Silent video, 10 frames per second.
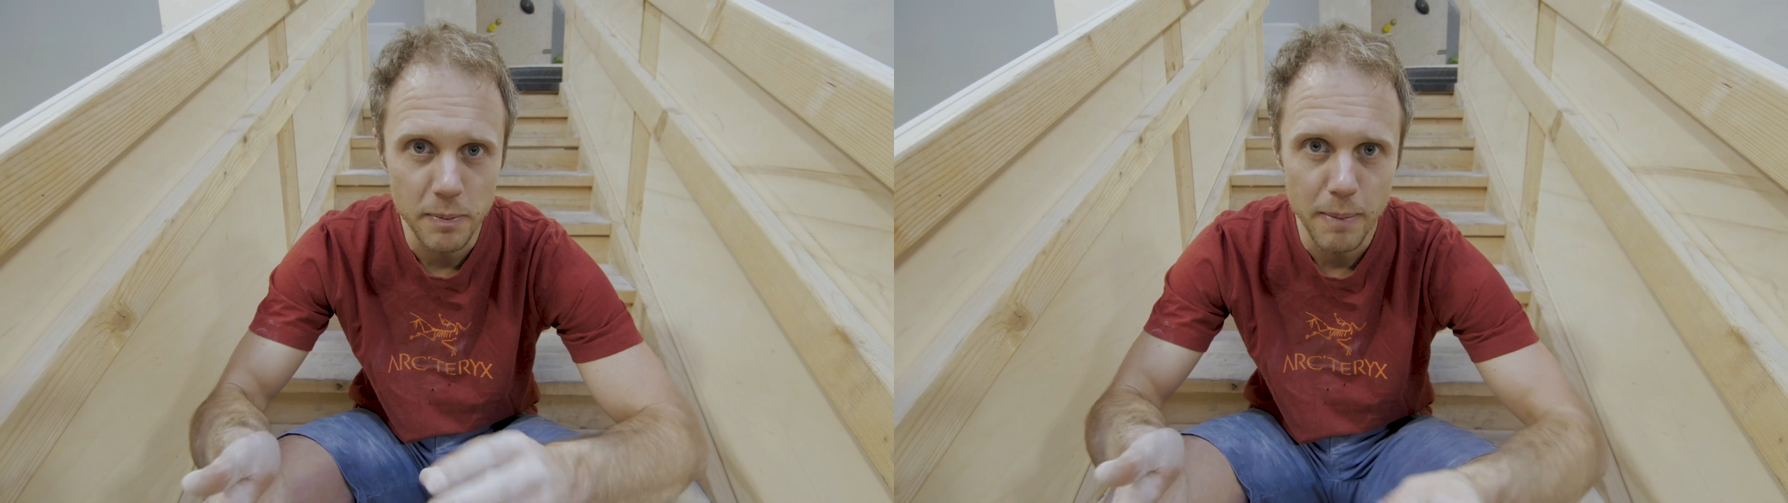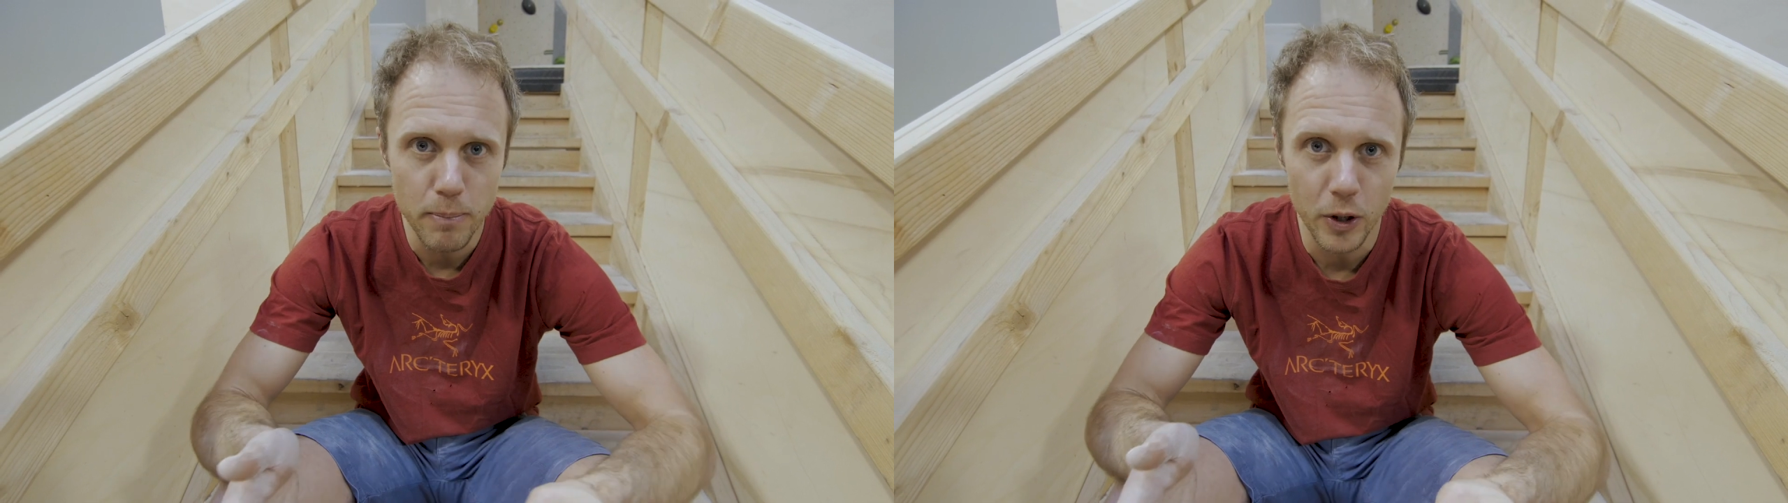
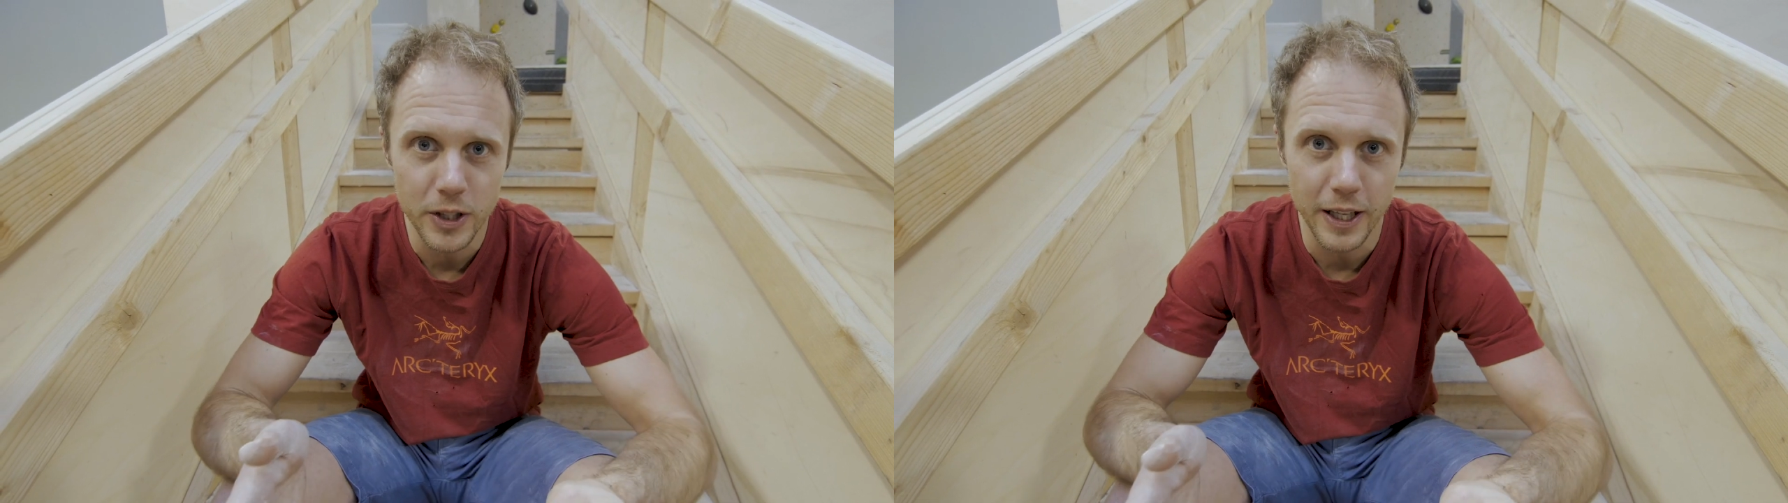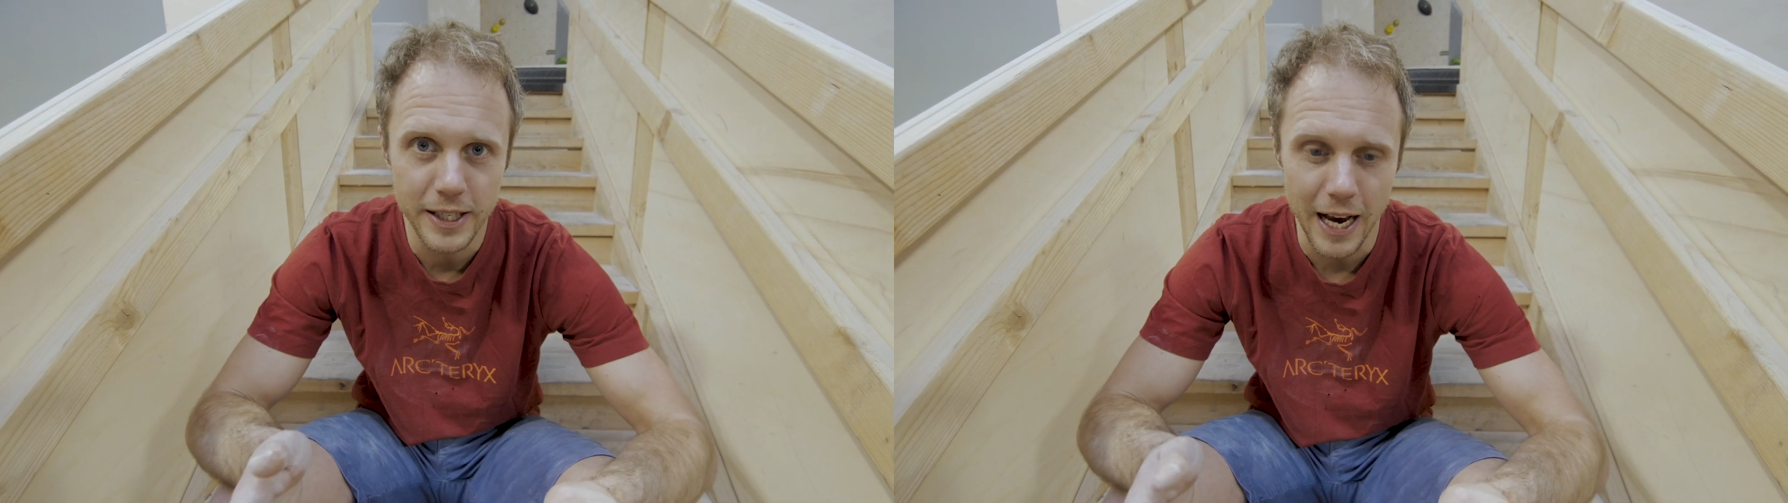been put
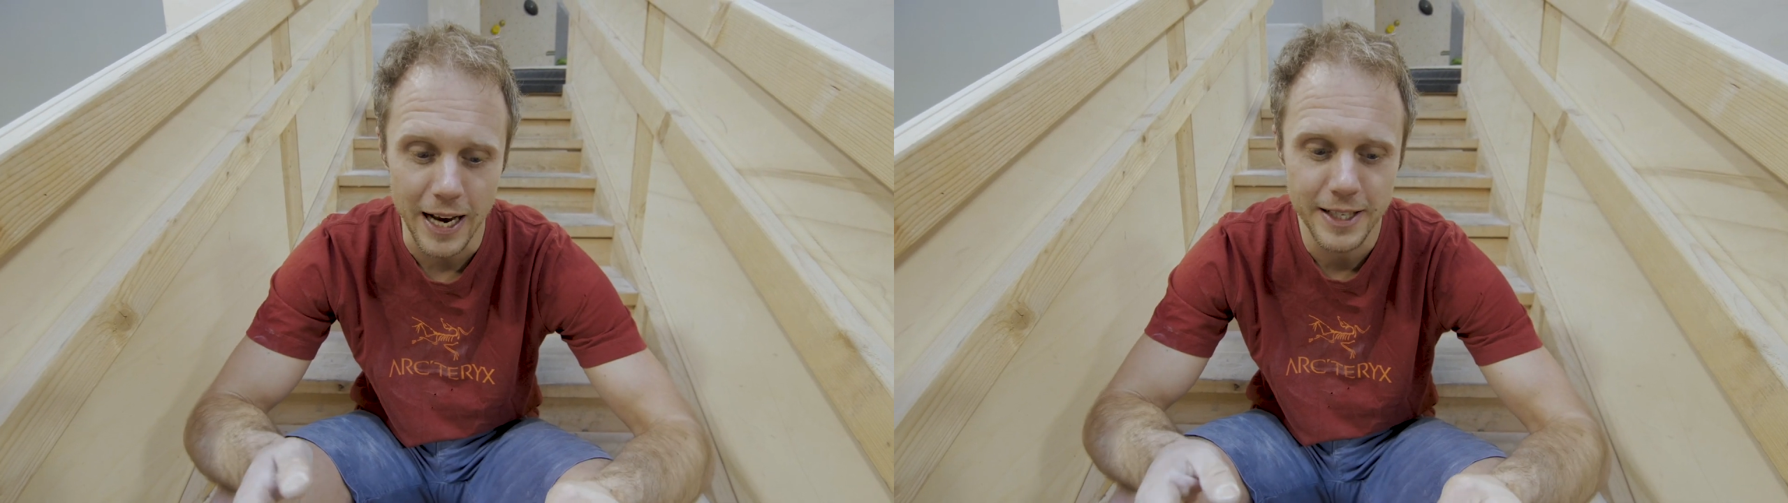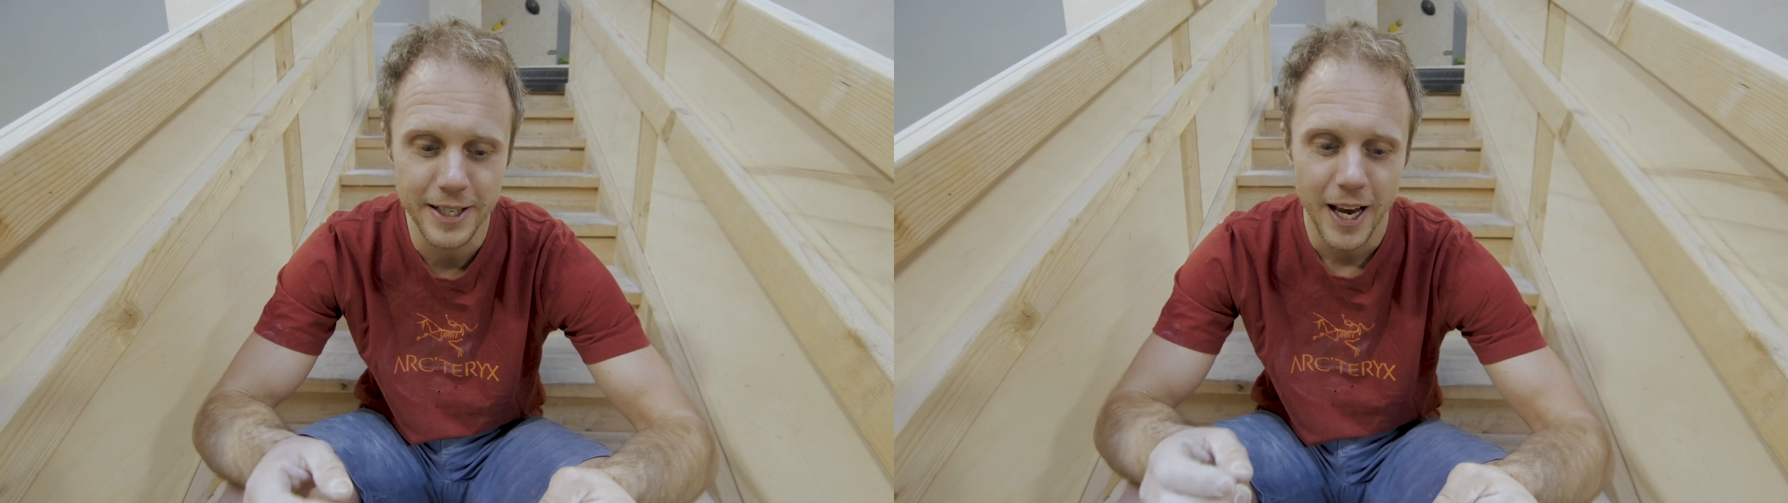to the
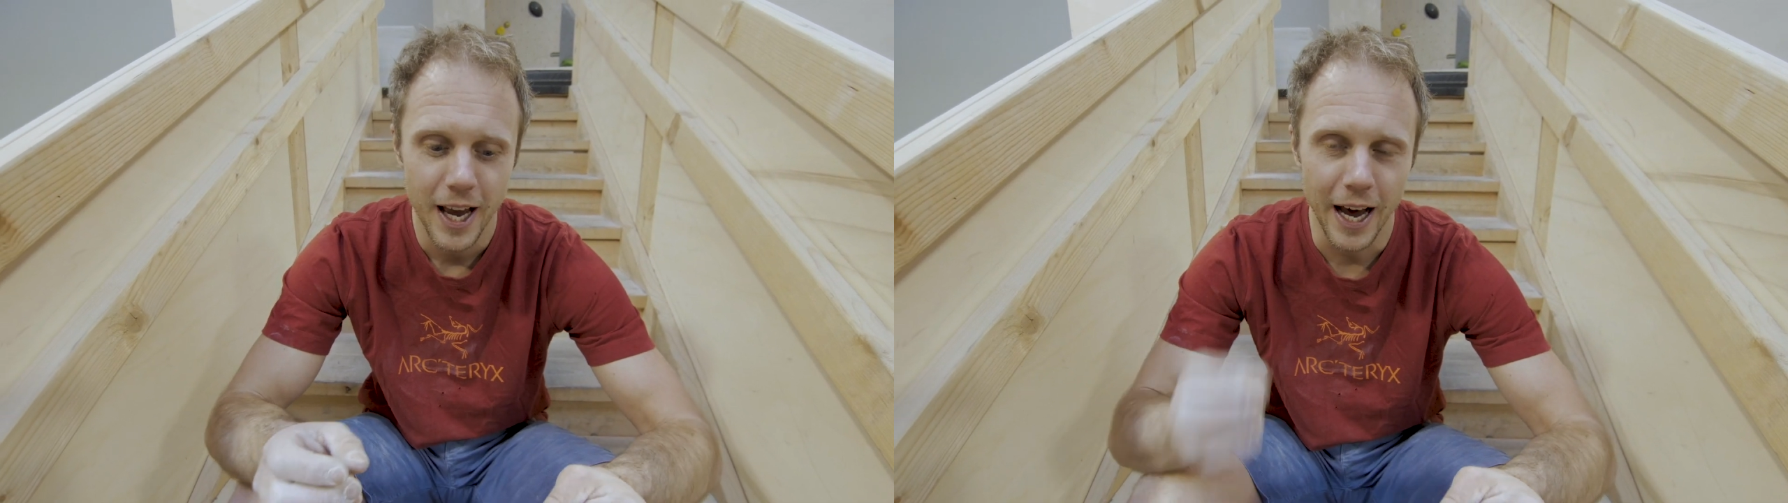test.